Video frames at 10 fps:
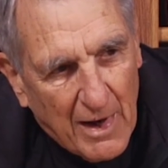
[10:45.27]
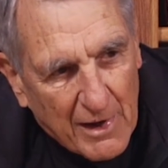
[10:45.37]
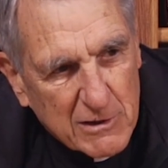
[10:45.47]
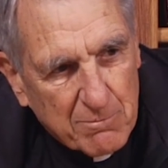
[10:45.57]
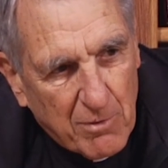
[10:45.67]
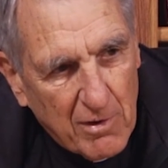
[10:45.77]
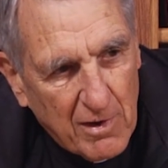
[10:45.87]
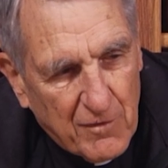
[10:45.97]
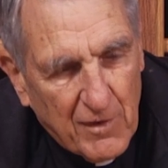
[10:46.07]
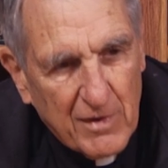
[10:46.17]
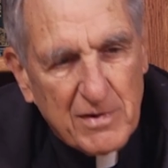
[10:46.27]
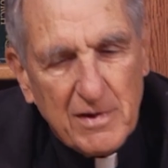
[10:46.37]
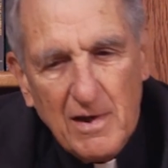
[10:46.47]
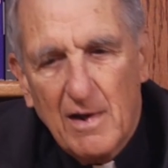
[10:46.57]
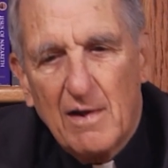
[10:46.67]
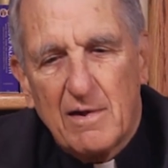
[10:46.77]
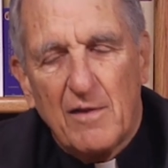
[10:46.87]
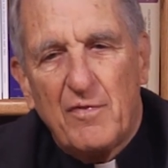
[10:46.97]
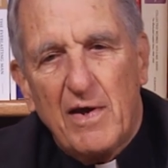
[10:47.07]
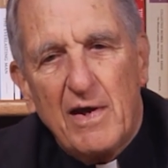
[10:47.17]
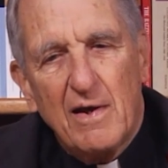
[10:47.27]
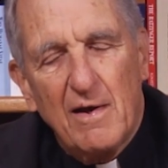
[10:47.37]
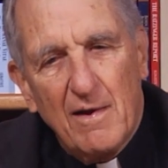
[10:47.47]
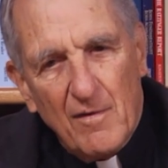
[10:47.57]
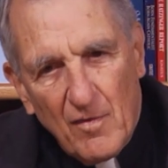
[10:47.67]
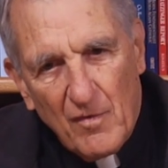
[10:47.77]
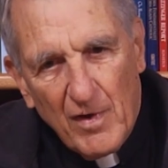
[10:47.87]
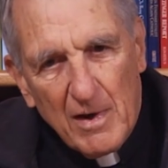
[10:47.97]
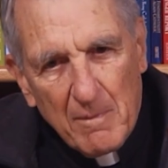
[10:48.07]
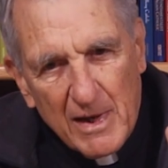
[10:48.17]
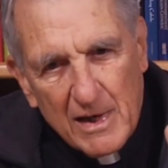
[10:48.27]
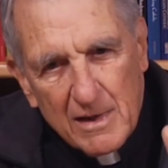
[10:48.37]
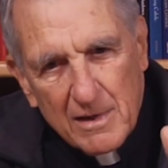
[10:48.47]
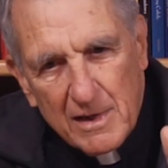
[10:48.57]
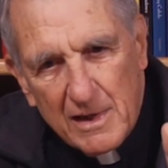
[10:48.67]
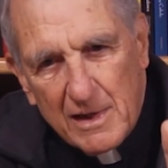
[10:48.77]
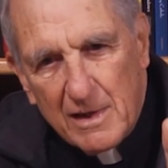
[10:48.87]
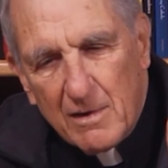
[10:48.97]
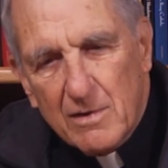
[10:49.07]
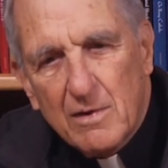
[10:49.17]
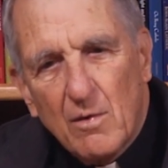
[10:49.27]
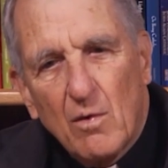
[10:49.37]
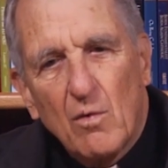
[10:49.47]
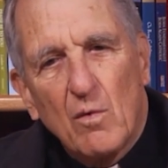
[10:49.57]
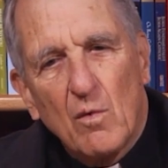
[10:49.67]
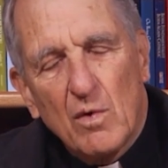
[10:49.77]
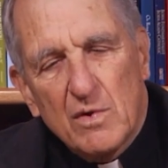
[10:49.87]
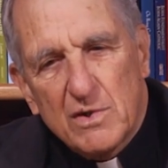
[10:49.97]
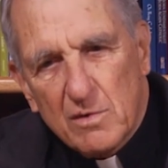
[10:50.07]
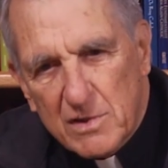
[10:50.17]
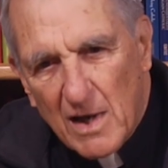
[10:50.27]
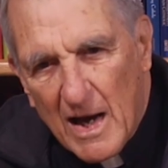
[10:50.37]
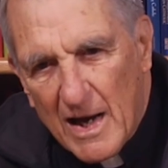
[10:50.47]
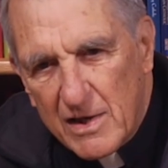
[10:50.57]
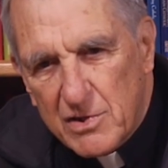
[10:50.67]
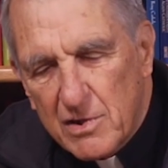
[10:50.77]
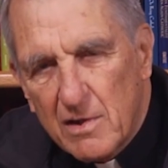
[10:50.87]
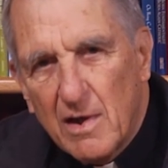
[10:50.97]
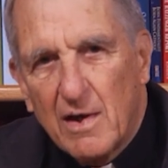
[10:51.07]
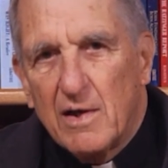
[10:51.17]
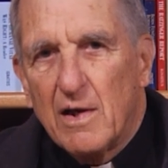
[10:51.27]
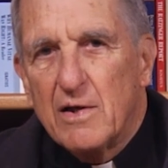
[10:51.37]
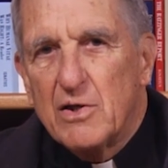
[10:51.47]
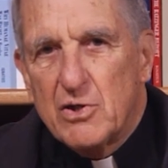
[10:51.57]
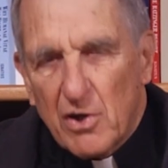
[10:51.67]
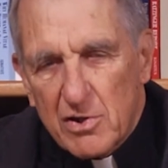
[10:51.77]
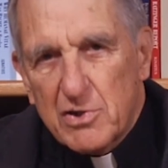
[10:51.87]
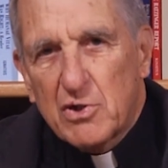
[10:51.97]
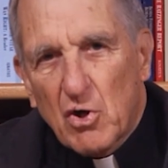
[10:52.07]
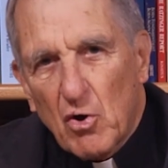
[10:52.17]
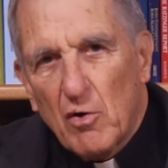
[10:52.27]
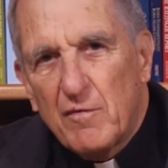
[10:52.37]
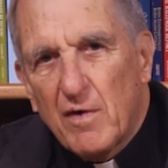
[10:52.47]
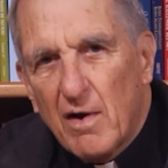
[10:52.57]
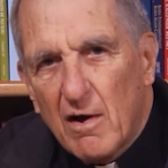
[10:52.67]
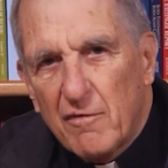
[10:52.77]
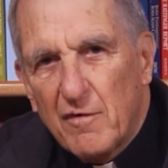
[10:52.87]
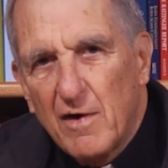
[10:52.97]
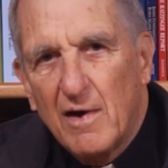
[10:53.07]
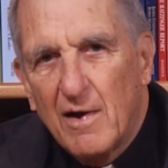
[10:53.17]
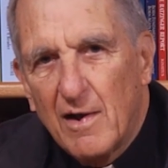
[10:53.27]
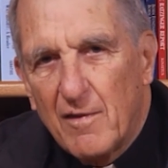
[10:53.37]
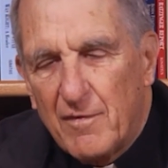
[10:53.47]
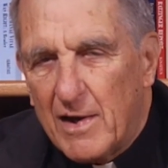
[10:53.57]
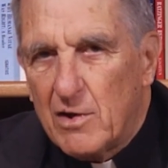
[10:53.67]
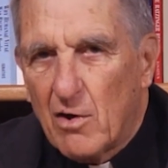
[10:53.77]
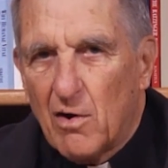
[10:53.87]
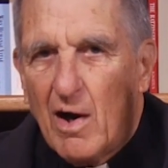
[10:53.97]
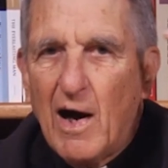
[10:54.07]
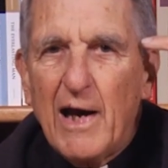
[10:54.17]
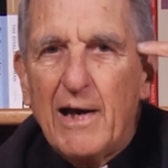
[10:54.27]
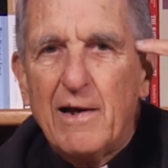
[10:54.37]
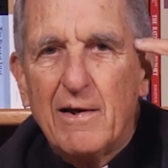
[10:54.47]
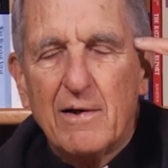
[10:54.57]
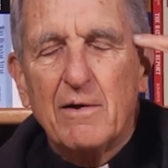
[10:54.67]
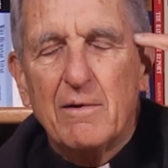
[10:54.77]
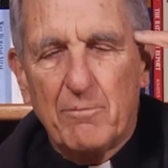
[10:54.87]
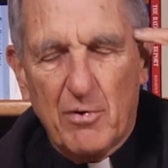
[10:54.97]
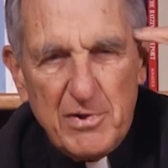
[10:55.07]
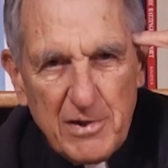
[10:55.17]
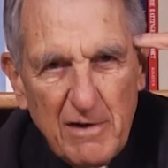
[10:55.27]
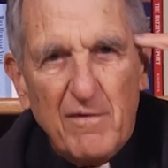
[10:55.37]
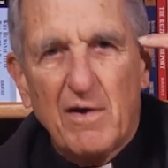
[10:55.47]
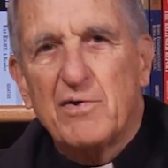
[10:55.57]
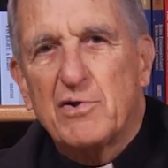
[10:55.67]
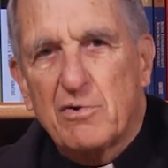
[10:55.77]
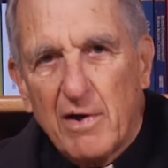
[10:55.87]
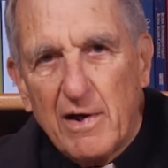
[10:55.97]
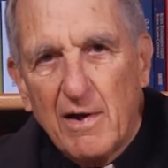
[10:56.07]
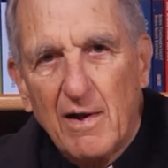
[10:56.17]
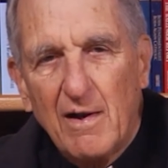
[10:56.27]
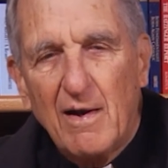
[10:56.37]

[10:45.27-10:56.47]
expert at this that they made the sides just curved enough that your eye perceived it as straight.